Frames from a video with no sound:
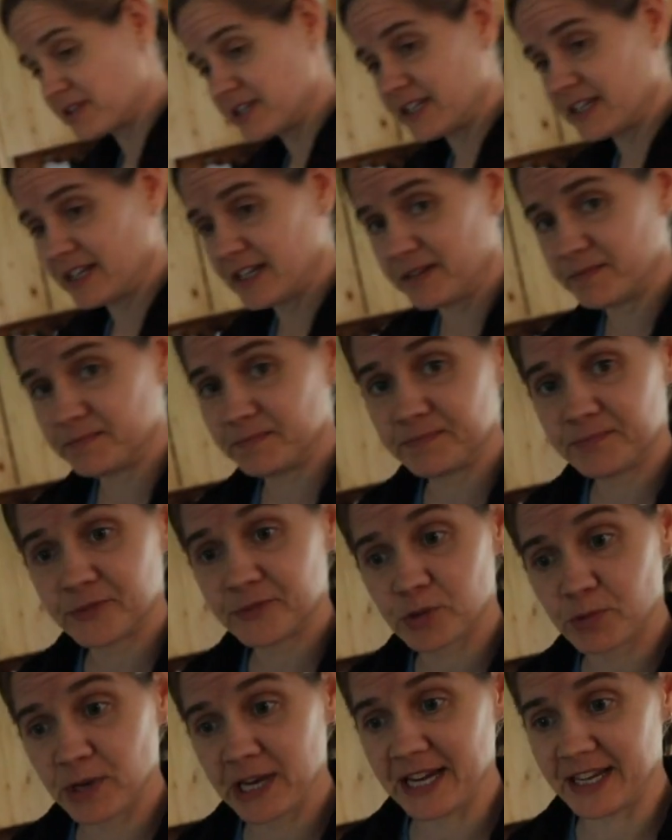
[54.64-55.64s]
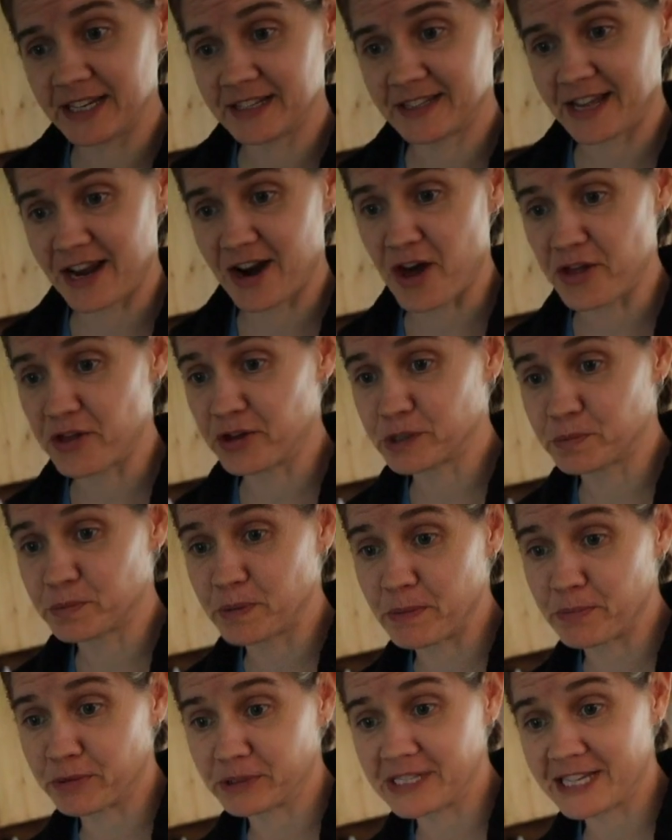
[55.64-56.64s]
really sweet that all those
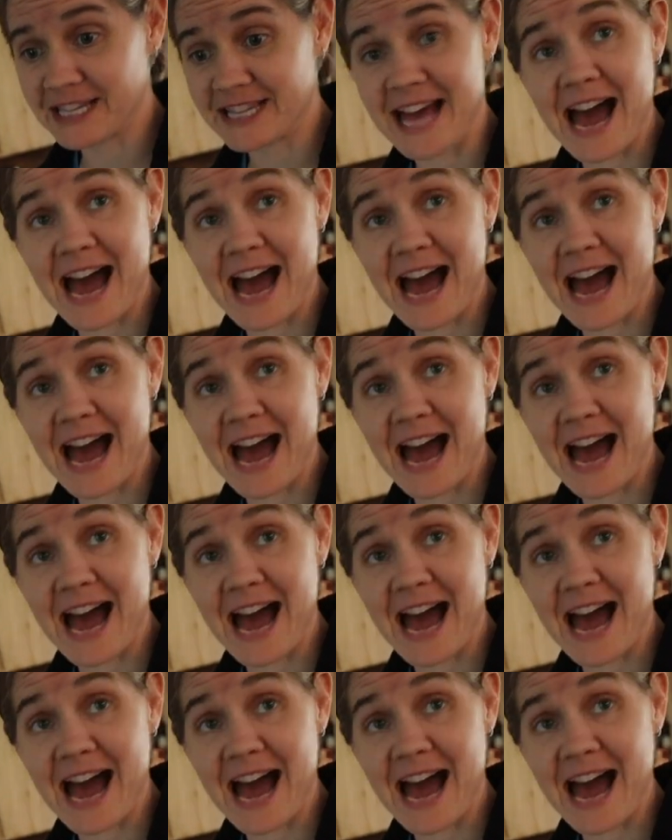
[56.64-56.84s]
people that did